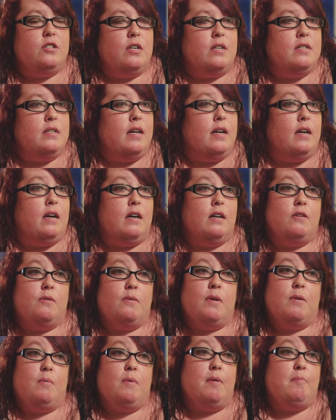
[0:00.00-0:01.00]
just hit
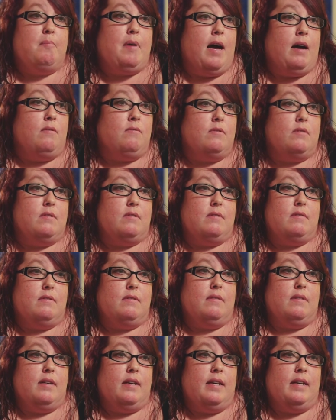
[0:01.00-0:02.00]
101 pounds.
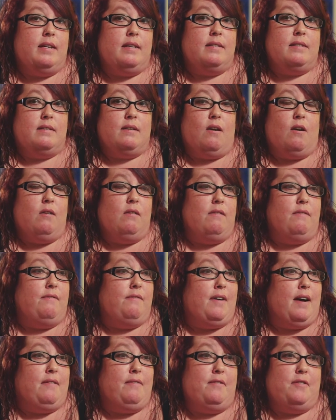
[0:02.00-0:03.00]
He's all of
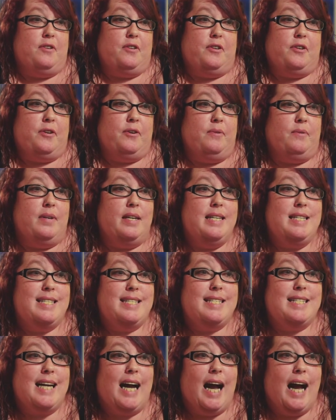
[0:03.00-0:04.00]
5'2".
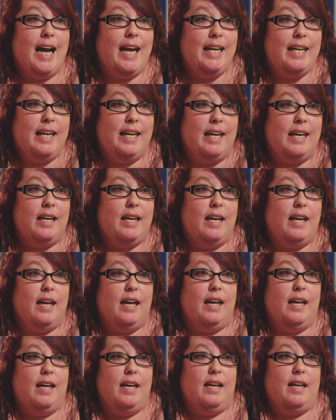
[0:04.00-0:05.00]
He's tiny.
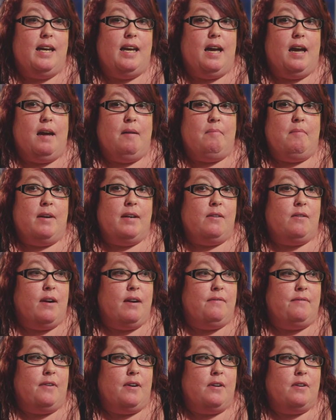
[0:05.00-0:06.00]
And my
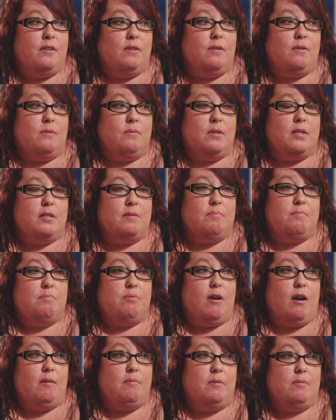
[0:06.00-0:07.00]
grandfather was
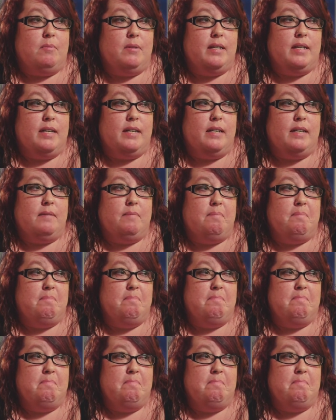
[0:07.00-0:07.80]
probably